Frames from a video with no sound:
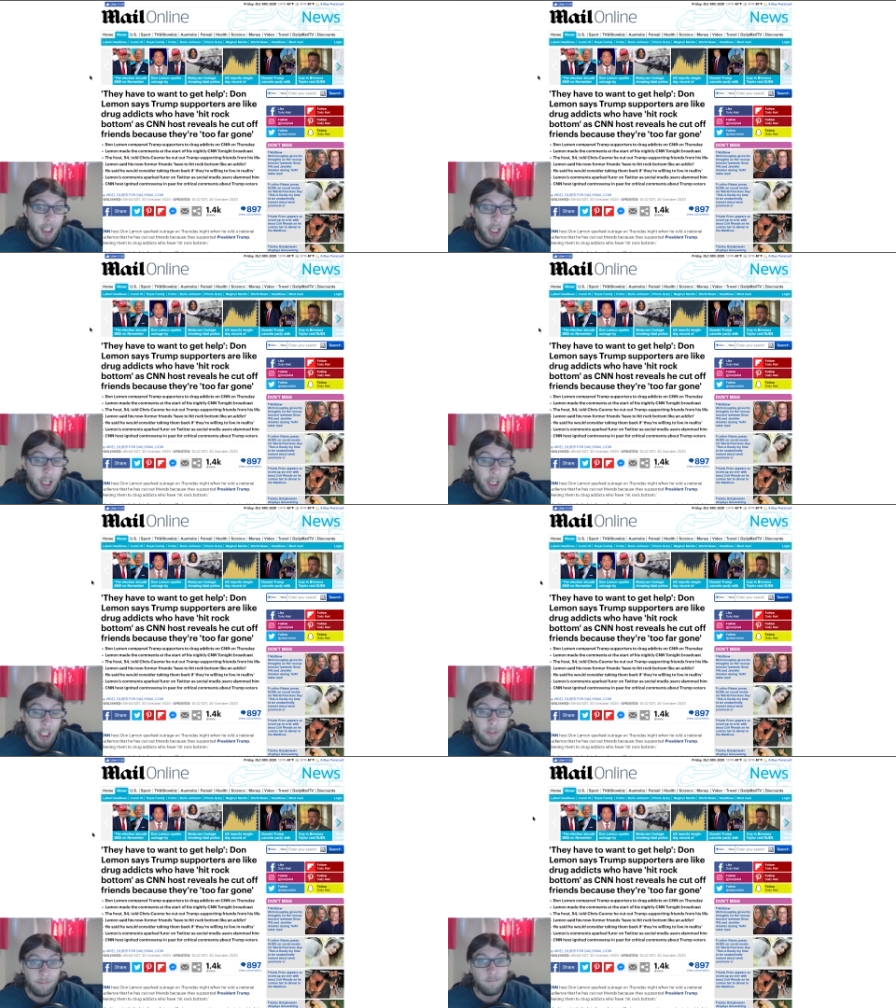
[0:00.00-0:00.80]

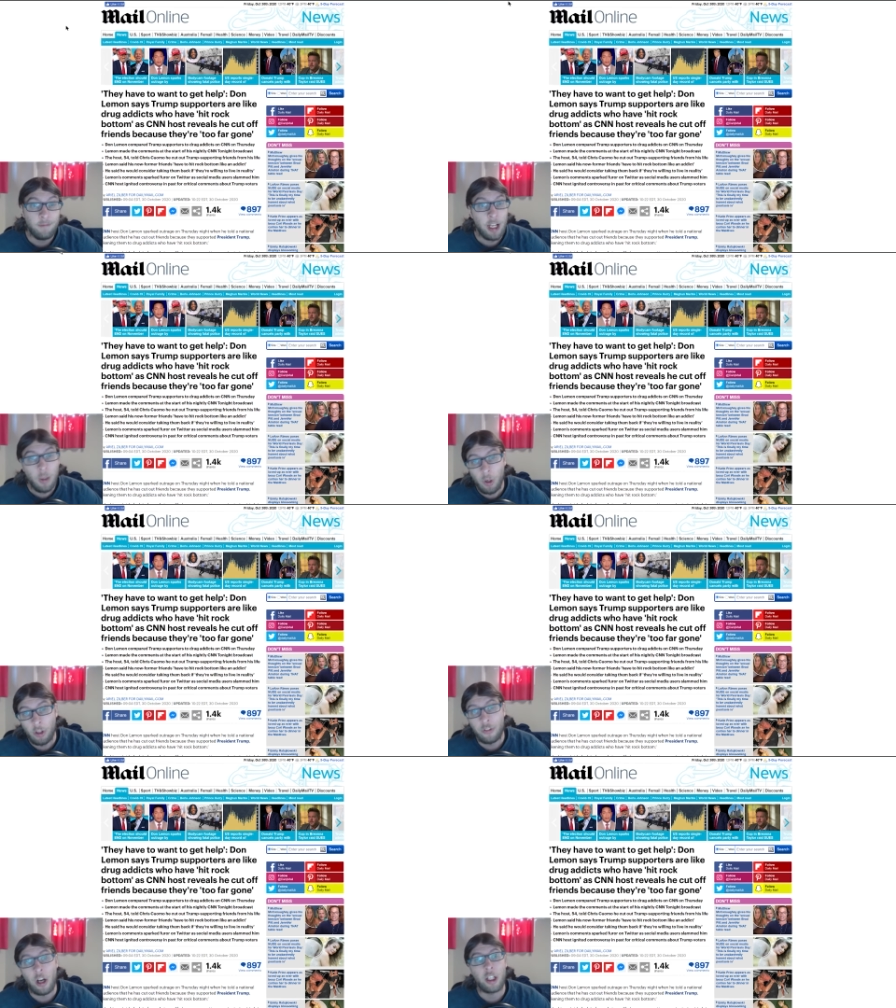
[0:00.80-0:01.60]
And we're going
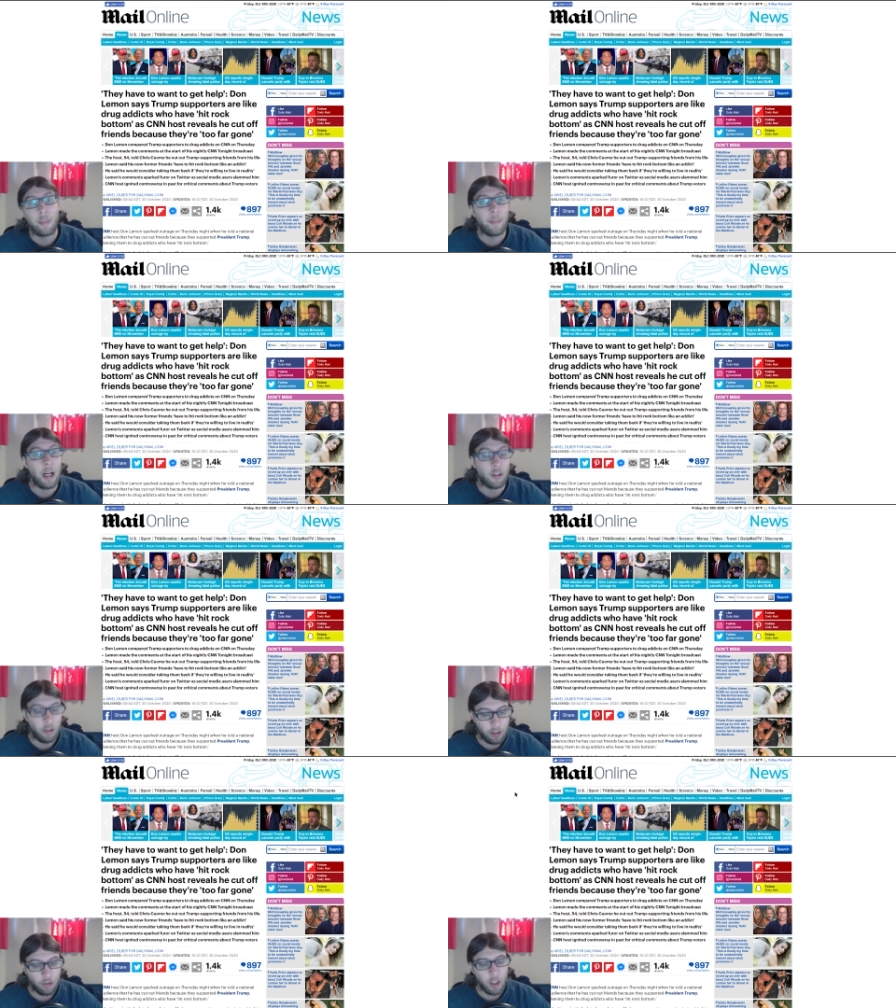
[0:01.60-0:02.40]
to talk a bit about
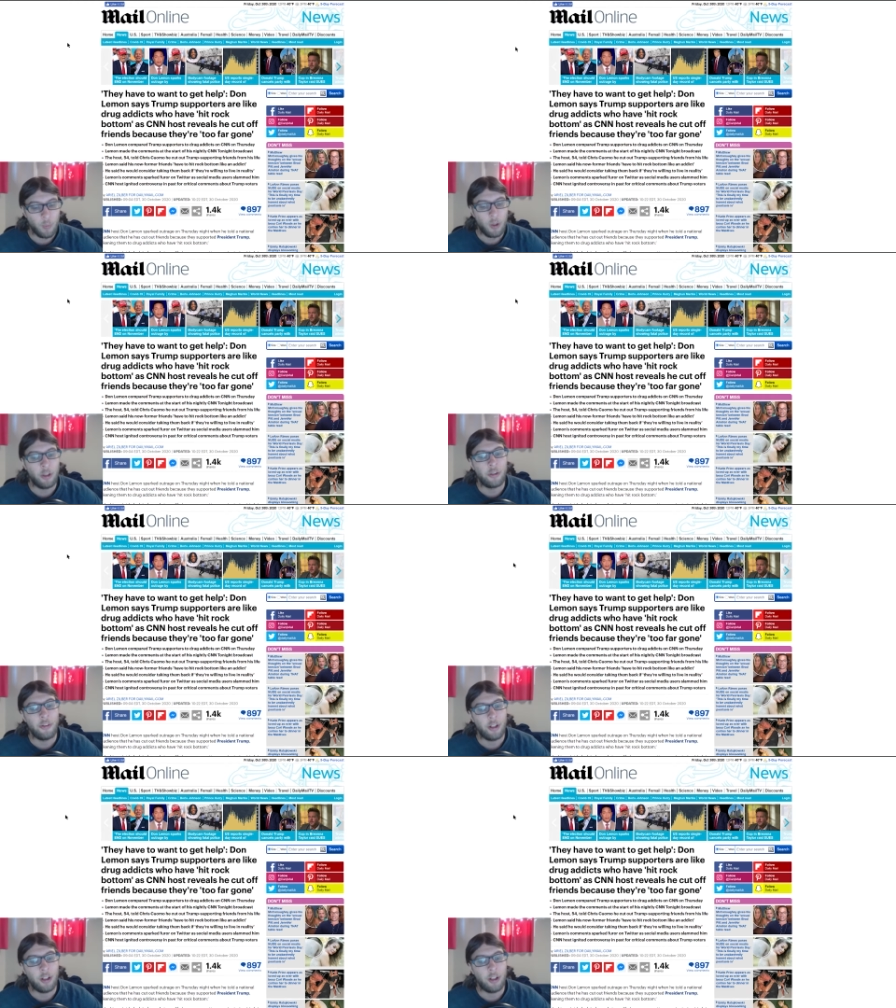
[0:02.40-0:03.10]
Glenn Greenwald,